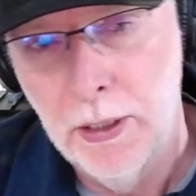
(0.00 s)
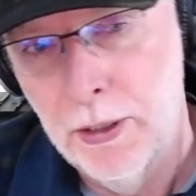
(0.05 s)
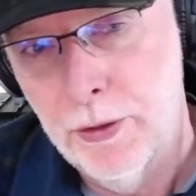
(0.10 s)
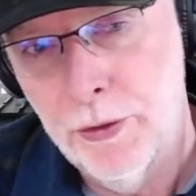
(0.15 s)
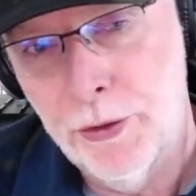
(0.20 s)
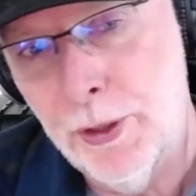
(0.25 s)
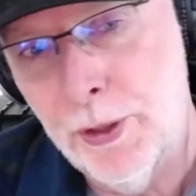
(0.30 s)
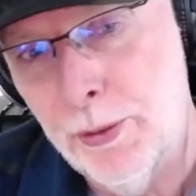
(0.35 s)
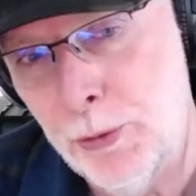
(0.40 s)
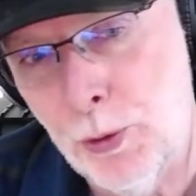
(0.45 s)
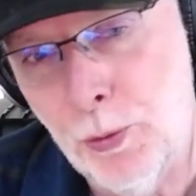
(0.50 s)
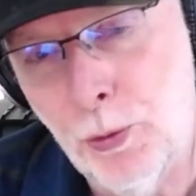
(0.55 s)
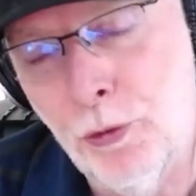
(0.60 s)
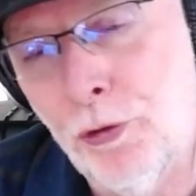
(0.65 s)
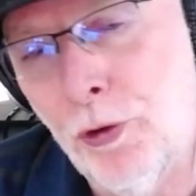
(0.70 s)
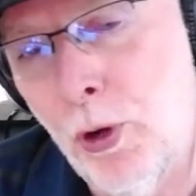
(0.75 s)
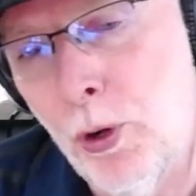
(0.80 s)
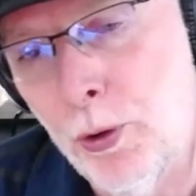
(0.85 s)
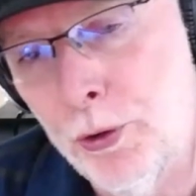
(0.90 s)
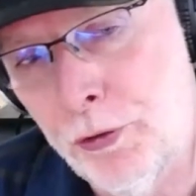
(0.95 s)
someone was
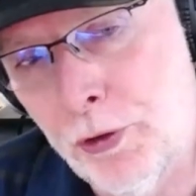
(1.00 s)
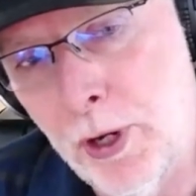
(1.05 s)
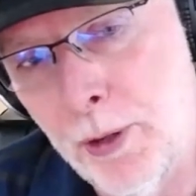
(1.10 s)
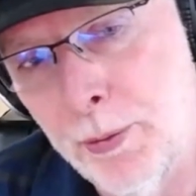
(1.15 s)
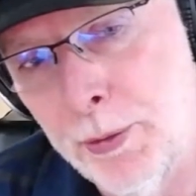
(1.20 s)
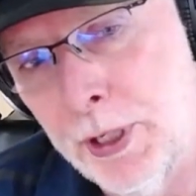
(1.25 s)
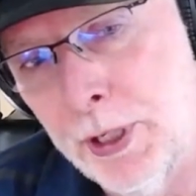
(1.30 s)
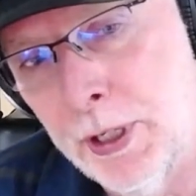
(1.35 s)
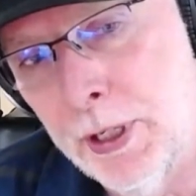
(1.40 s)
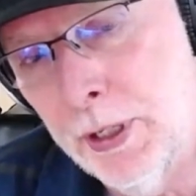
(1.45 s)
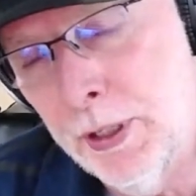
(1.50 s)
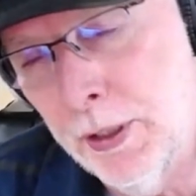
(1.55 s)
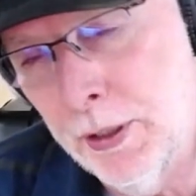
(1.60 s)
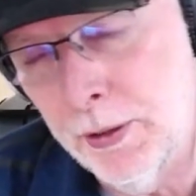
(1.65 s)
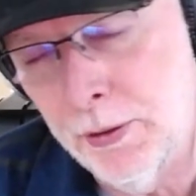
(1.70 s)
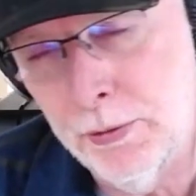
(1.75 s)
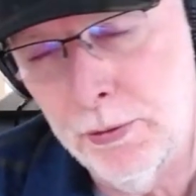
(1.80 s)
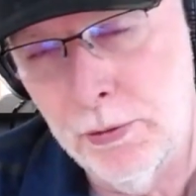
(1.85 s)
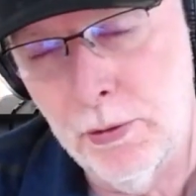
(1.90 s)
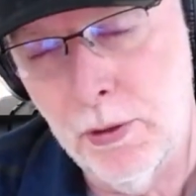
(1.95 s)
always coming in
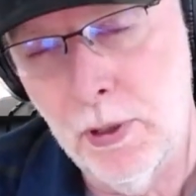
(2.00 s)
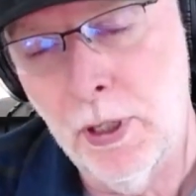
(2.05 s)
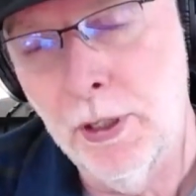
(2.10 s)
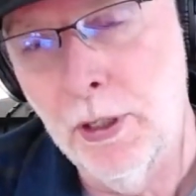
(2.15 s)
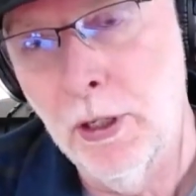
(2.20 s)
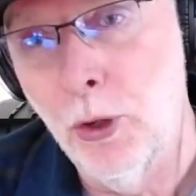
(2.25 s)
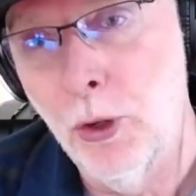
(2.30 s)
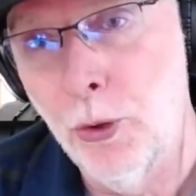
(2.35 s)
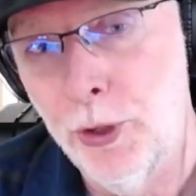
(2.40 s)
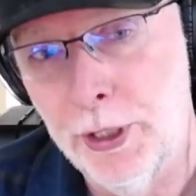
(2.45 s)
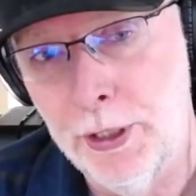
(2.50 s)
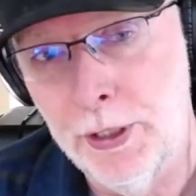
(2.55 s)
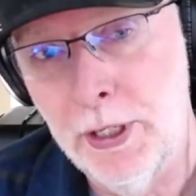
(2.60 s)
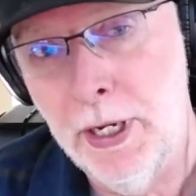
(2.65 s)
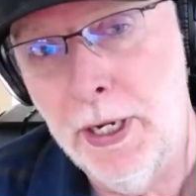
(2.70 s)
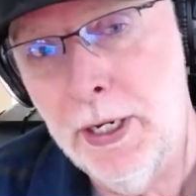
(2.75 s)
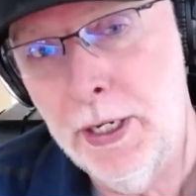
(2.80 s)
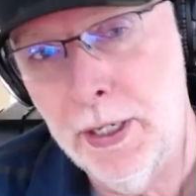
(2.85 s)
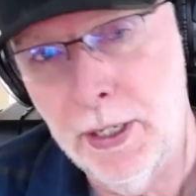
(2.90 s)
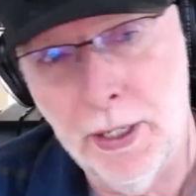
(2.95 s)
and unloading
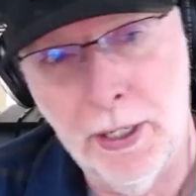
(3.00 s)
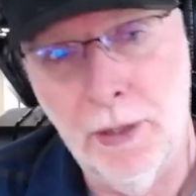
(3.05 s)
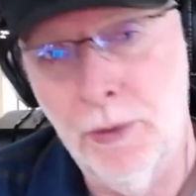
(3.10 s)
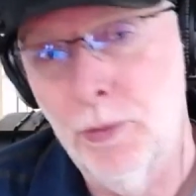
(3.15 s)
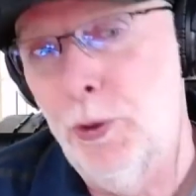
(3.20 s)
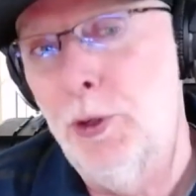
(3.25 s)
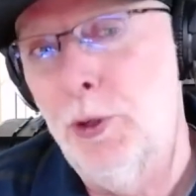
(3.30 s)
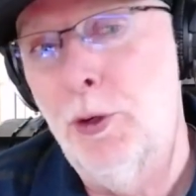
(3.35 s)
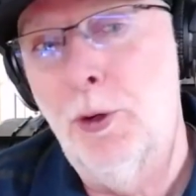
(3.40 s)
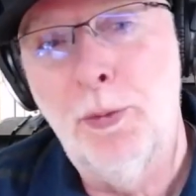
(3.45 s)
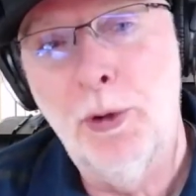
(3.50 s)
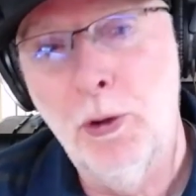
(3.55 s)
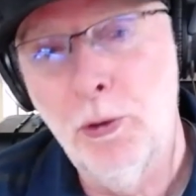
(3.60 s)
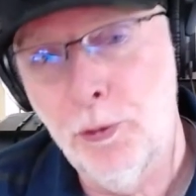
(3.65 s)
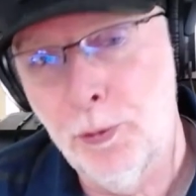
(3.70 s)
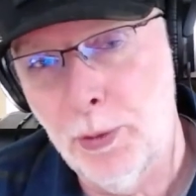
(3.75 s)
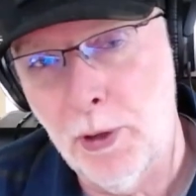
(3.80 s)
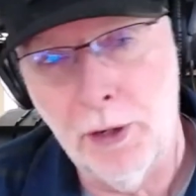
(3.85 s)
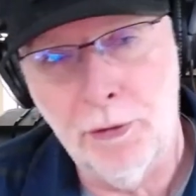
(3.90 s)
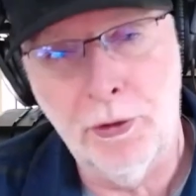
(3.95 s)
data, and we were
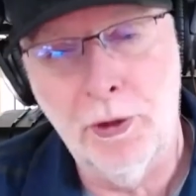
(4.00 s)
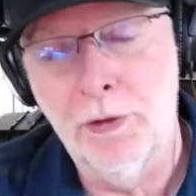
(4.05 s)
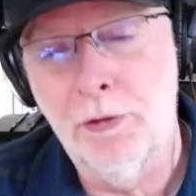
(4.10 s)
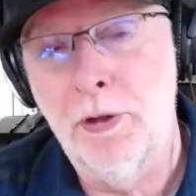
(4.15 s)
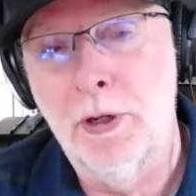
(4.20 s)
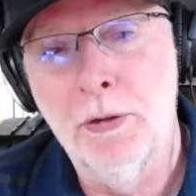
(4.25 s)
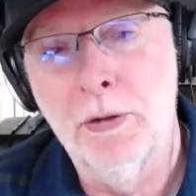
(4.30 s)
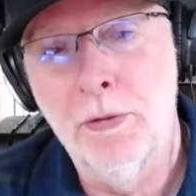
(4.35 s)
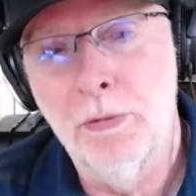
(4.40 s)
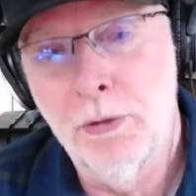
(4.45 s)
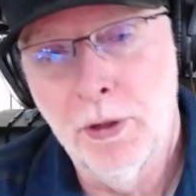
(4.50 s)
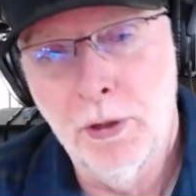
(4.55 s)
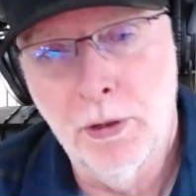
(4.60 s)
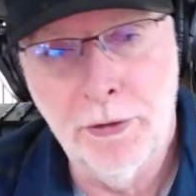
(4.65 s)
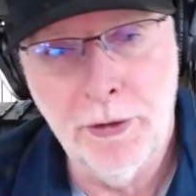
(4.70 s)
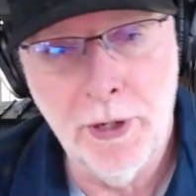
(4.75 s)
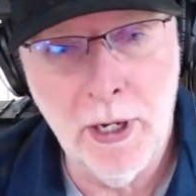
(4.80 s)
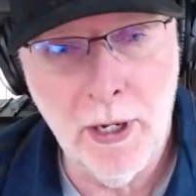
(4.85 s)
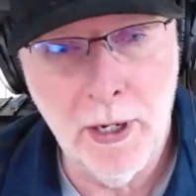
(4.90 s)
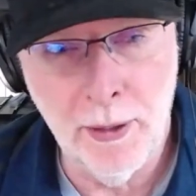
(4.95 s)
post processing in real
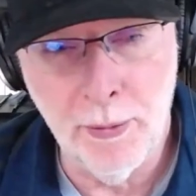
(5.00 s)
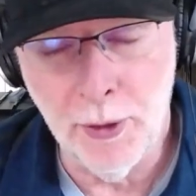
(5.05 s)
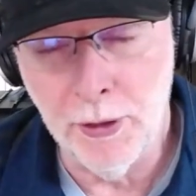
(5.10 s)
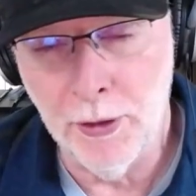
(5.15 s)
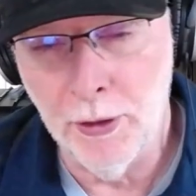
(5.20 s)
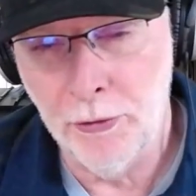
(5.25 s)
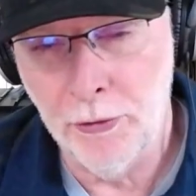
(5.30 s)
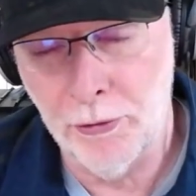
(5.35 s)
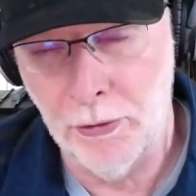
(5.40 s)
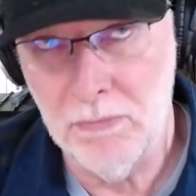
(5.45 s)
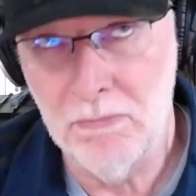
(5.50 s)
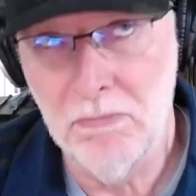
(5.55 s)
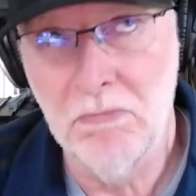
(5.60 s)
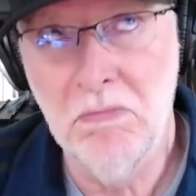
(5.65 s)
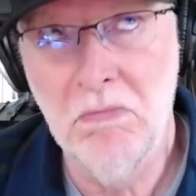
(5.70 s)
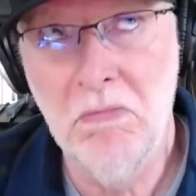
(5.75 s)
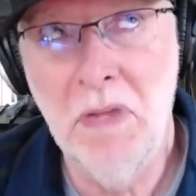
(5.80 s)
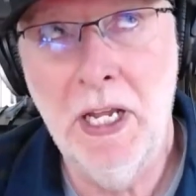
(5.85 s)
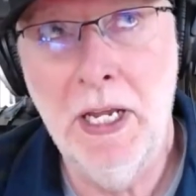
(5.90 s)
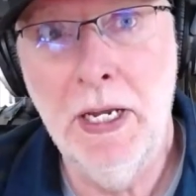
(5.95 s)
time on this
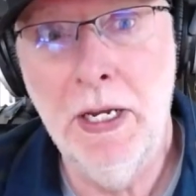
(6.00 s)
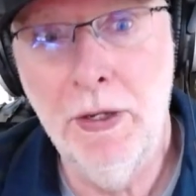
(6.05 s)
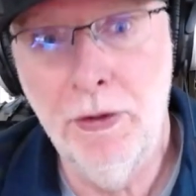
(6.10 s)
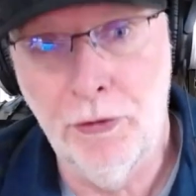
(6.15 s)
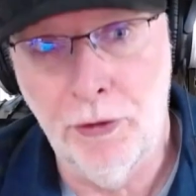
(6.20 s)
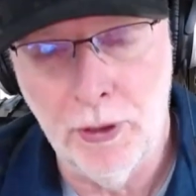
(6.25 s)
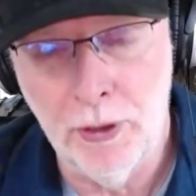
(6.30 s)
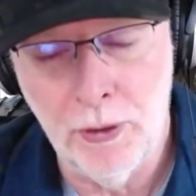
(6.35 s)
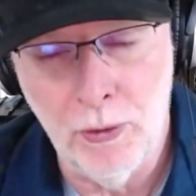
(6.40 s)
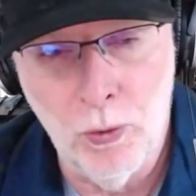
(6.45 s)
amazing